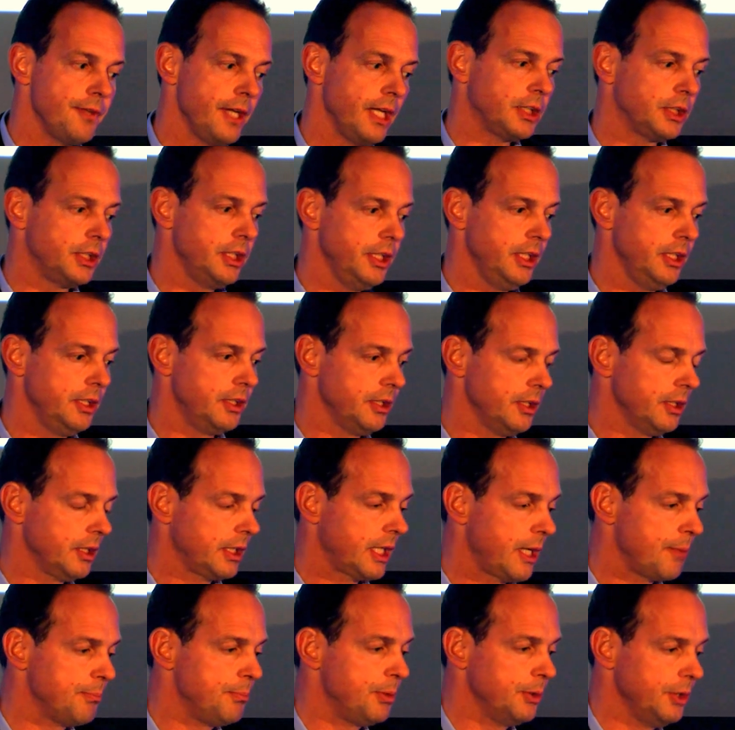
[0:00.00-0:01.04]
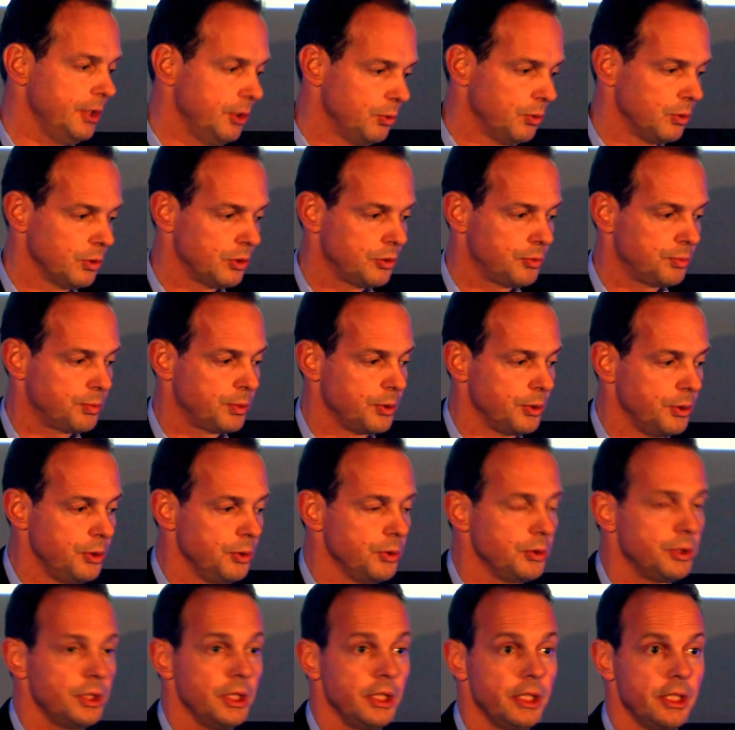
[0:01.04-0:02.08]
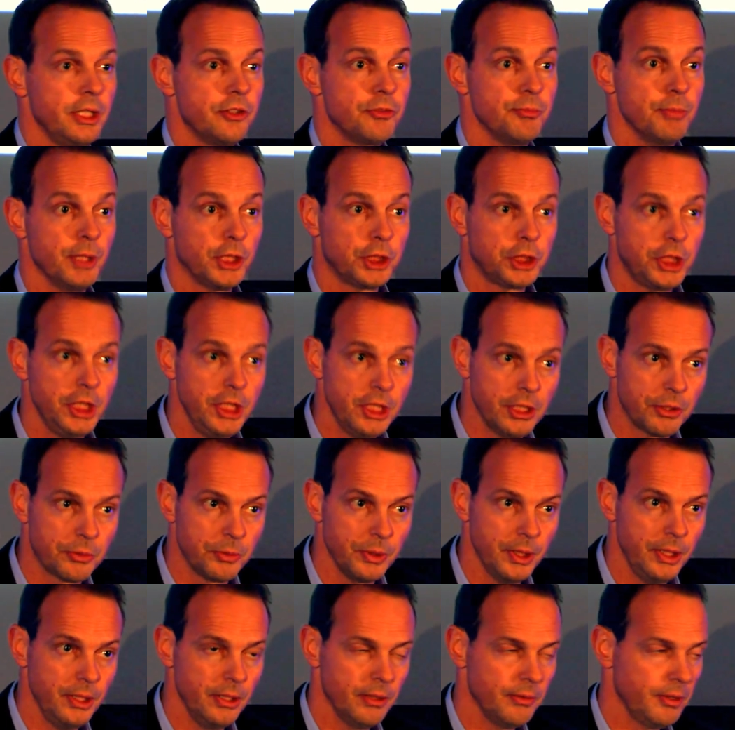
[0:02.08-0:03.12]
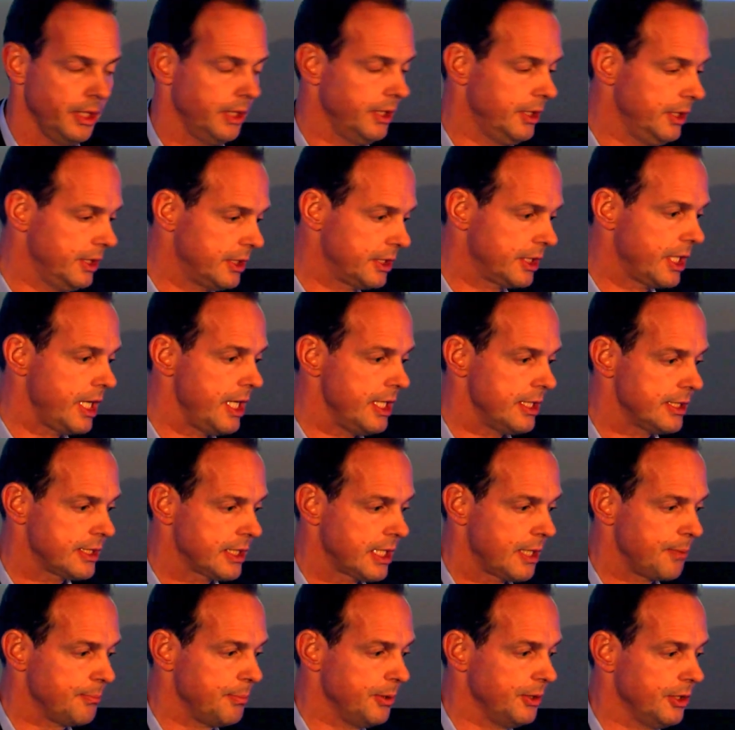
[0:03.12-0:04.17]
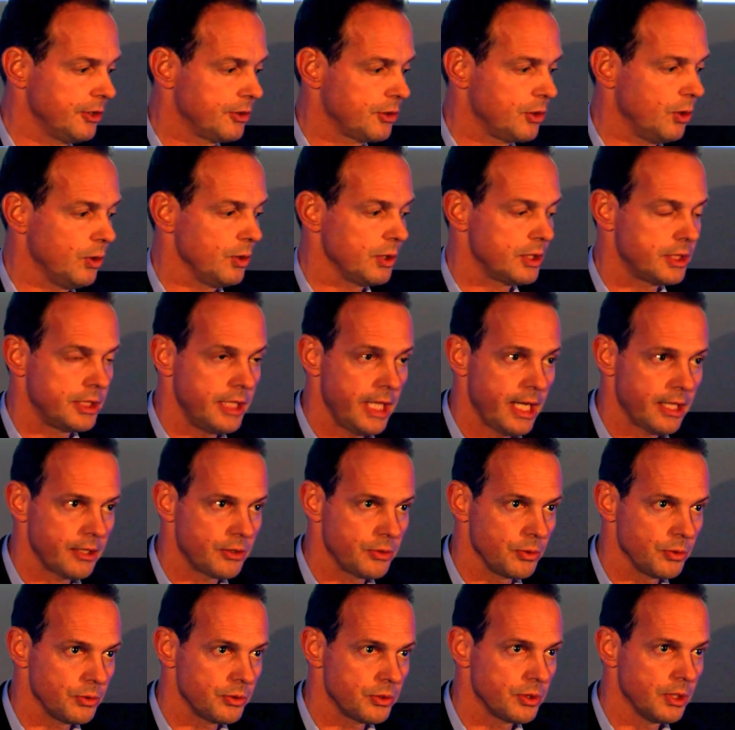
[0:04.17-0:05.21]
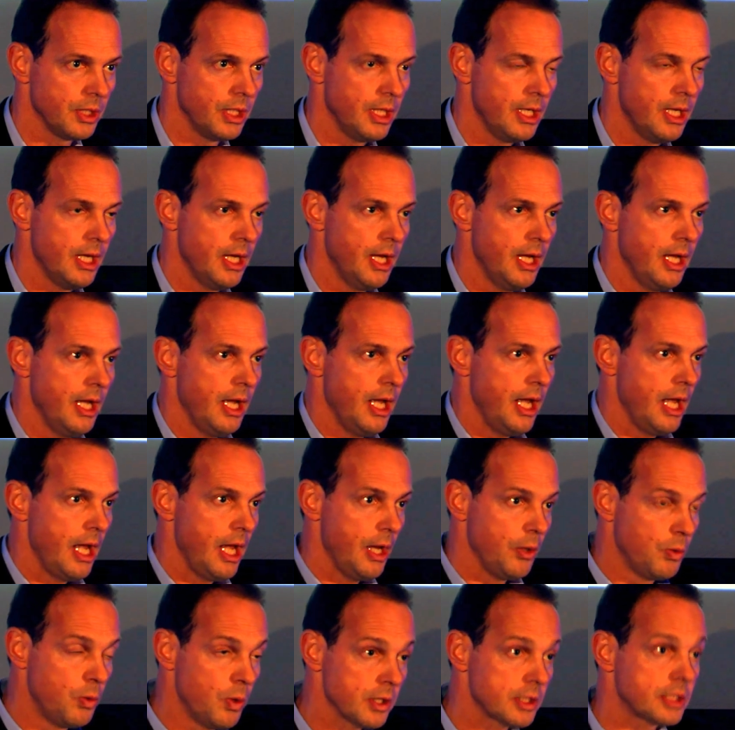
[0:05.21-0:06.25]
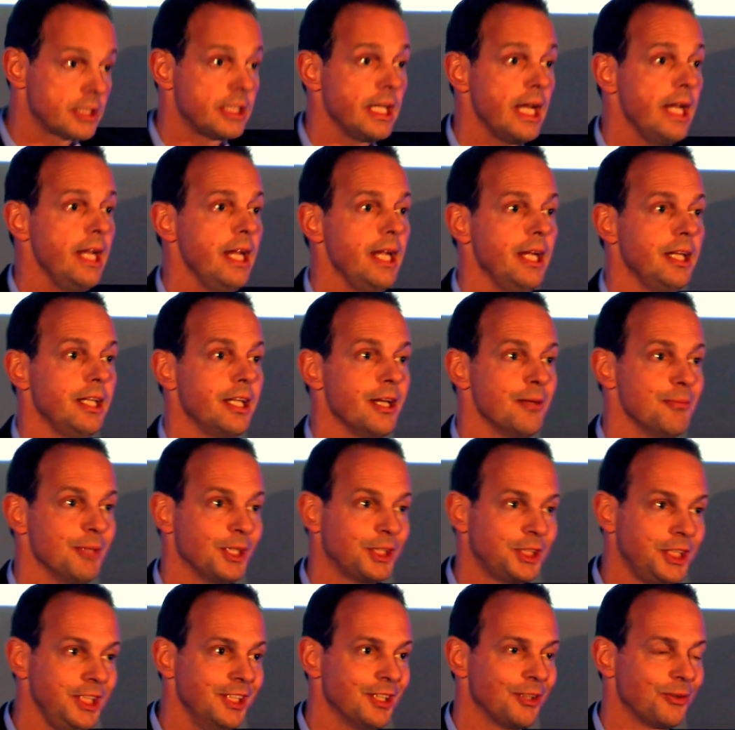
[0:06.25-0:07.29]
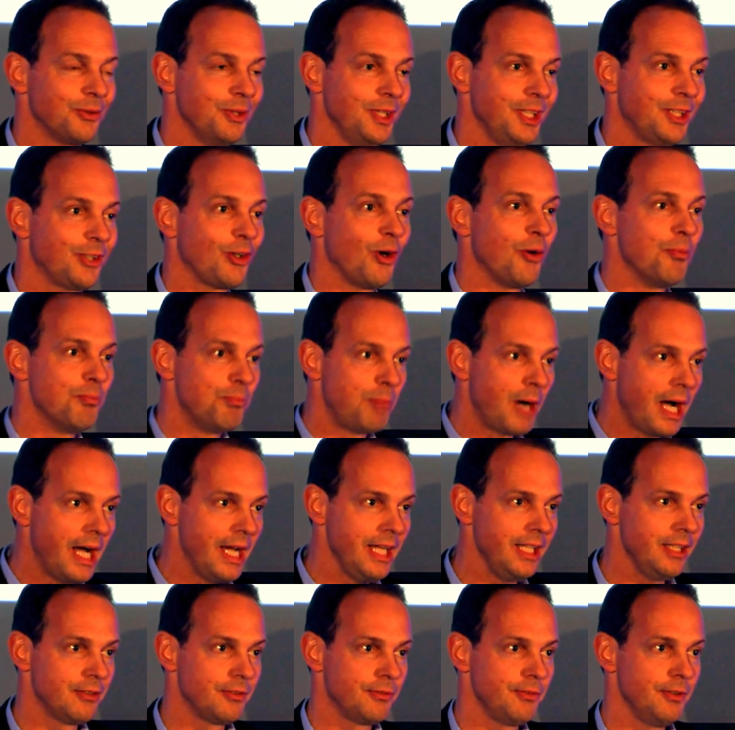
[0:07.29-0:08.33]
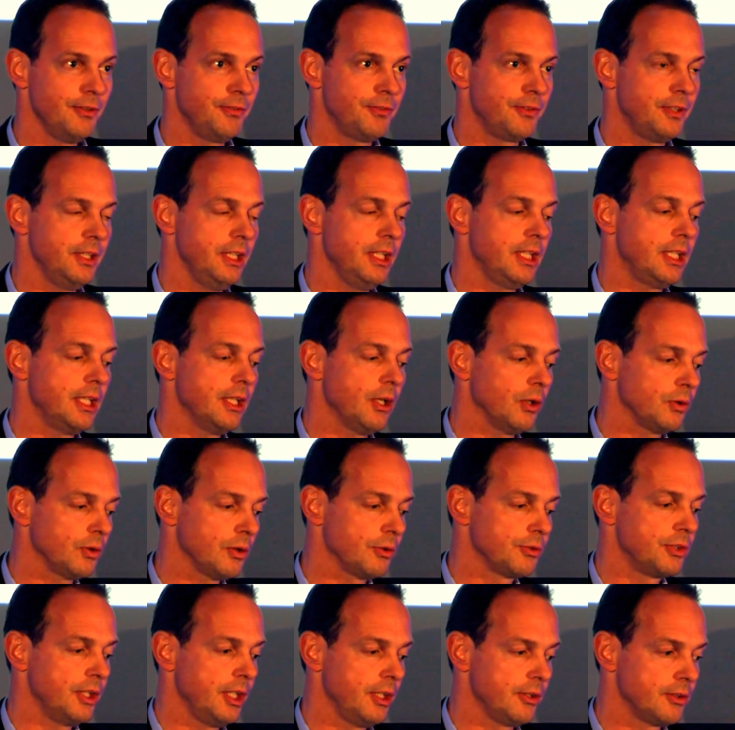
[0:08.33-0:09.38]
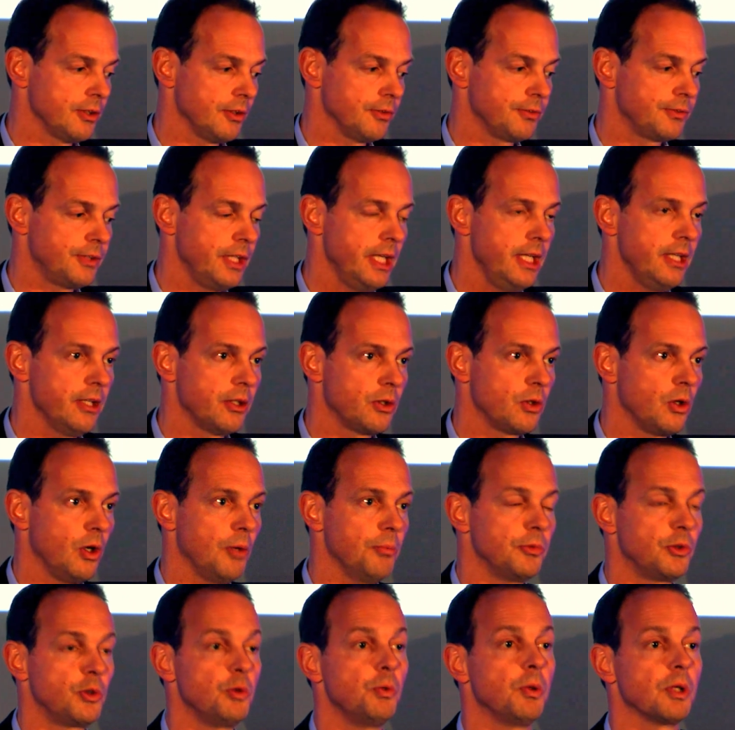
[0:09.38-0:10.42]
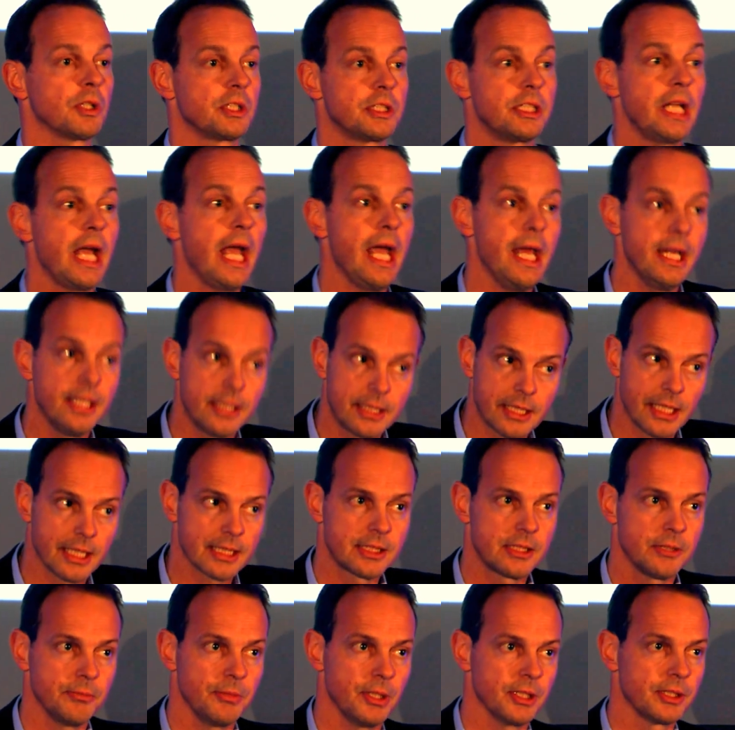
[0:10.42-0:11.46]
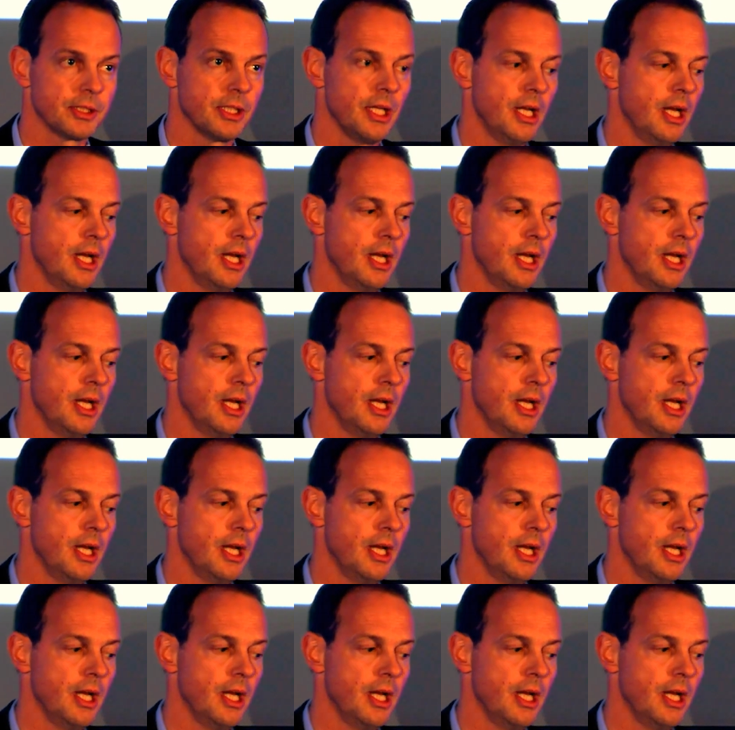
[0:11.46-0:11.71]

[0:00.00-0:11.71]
actually the company who is producing this machinery, in this case, company is called Certus, who are selling their machinery combined with the Cloud of Things of Telecom towards their end customers.